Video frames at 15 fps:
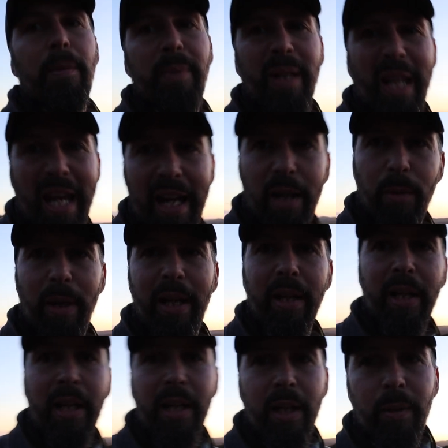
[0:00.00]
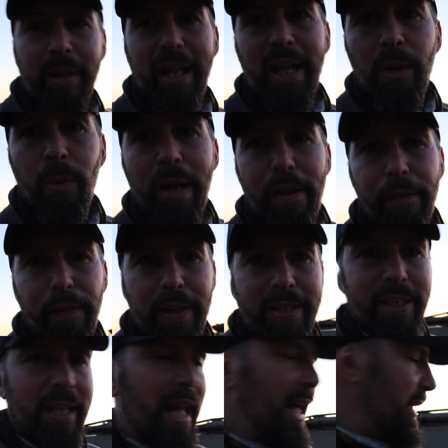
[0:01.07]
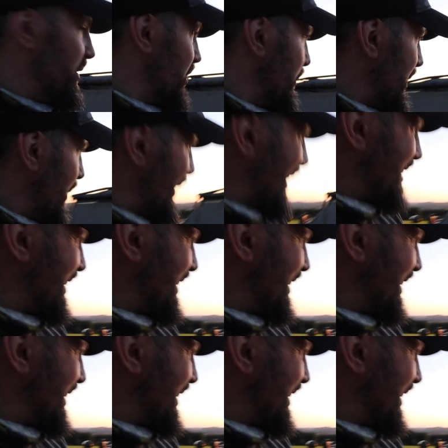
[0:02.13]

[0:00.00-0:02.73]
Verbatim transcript: up in the air and we're, we're kind of waiting for it to land so we don't